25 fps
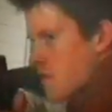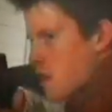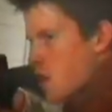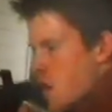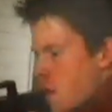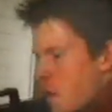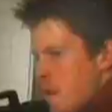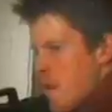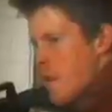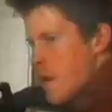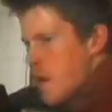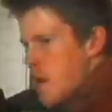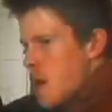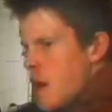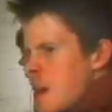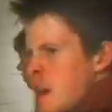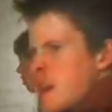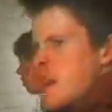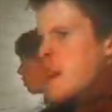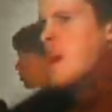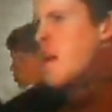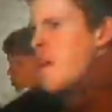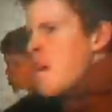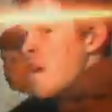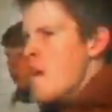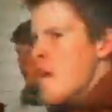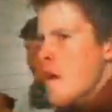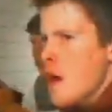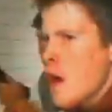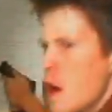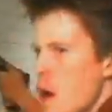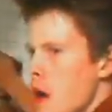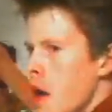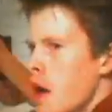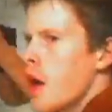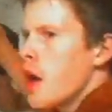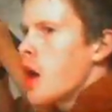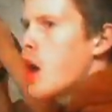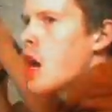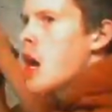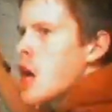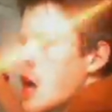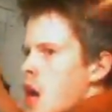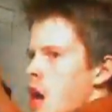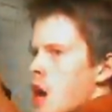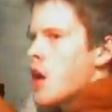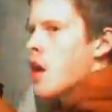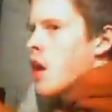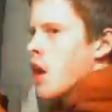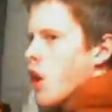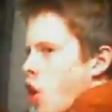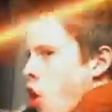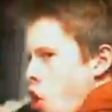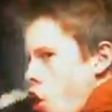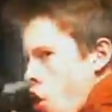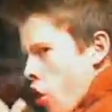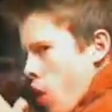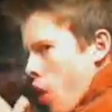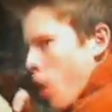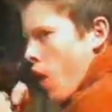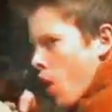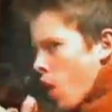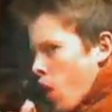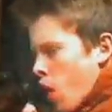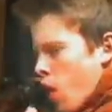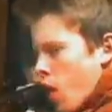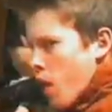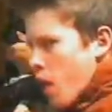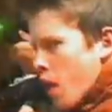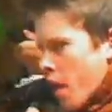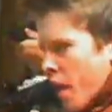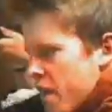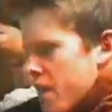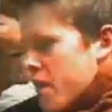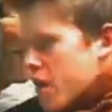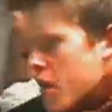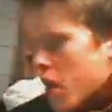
and just outdid ourselves completely. We